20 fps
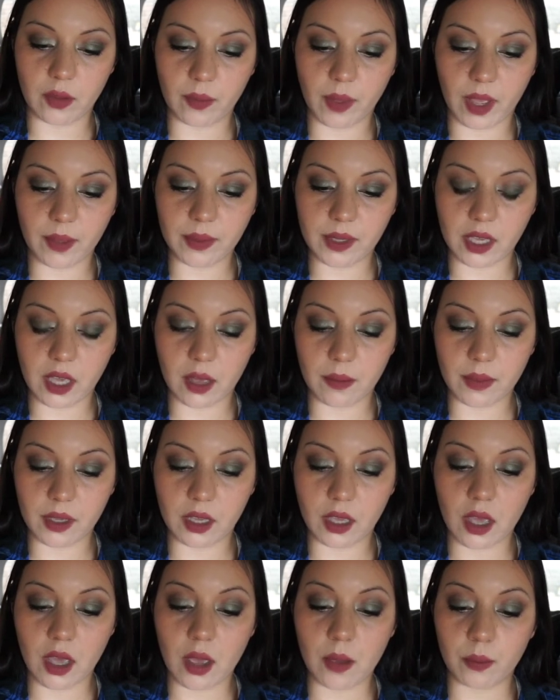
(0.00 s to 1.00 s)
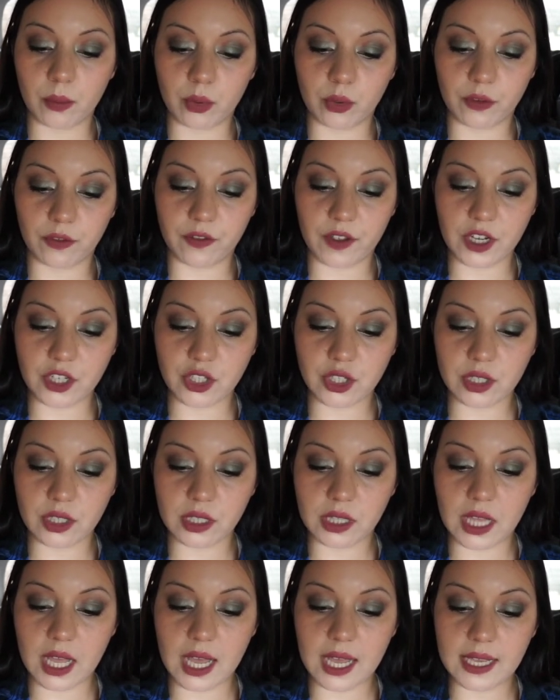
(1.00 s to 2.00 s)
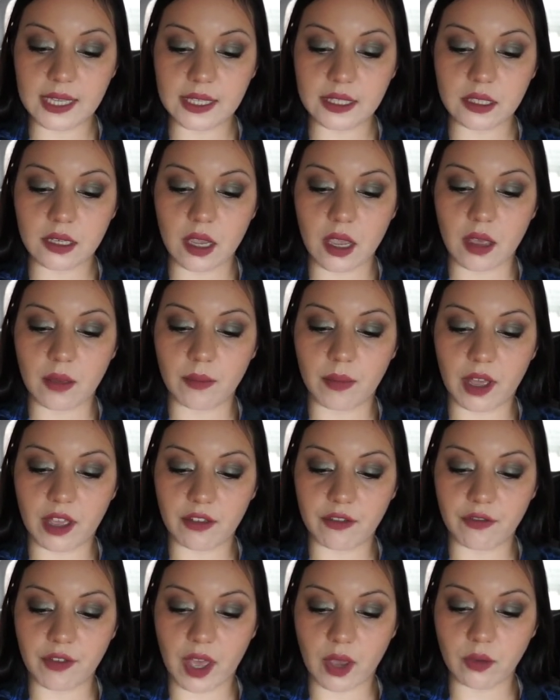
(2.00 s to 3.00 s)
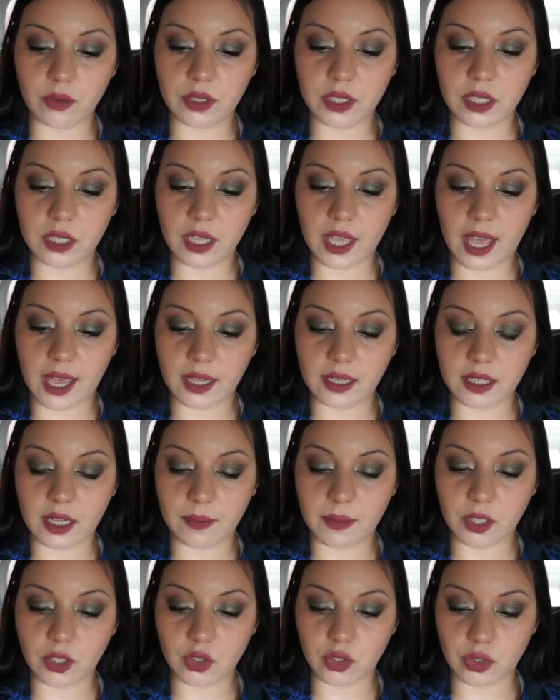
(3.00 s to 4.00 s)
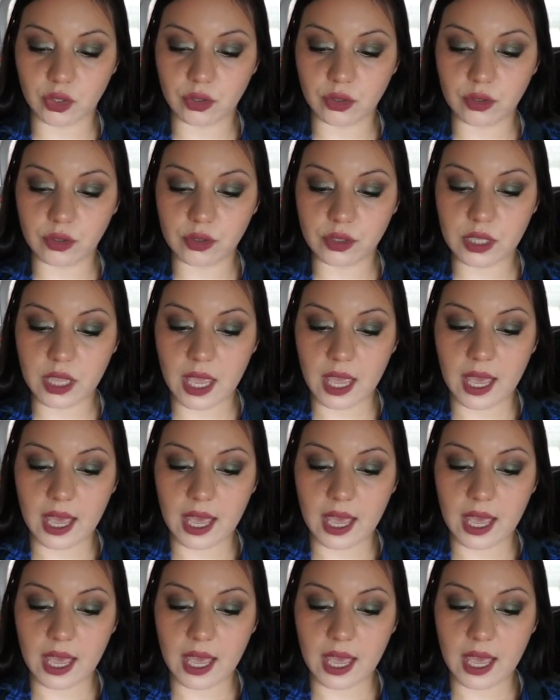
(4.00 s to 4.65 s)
by becoming professionalized, by founding academic journals,